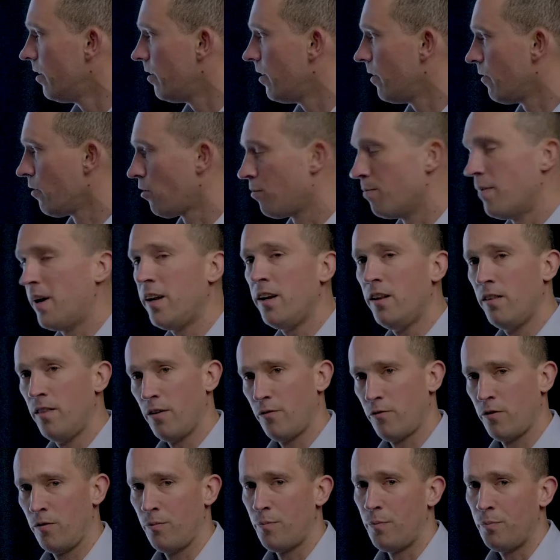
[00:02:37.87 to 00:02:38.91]
there is many
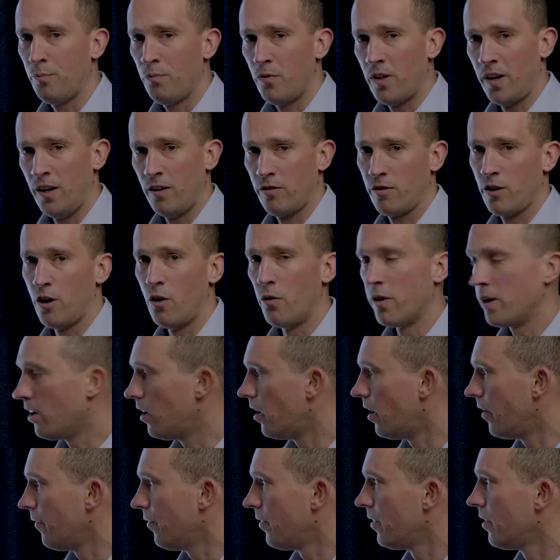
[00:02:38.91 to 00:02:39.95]
different things going
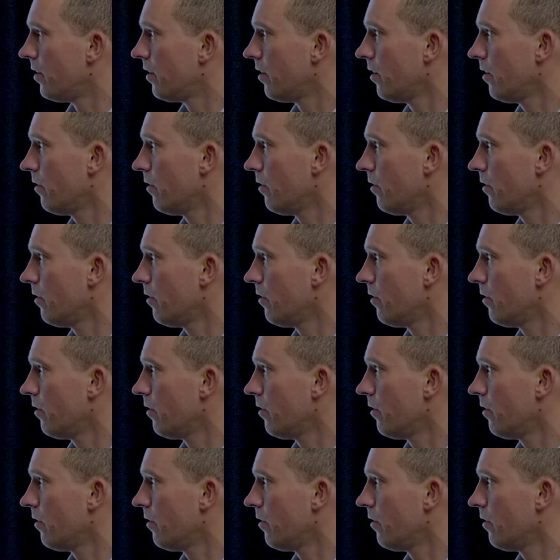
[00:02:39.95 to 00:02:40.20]
on.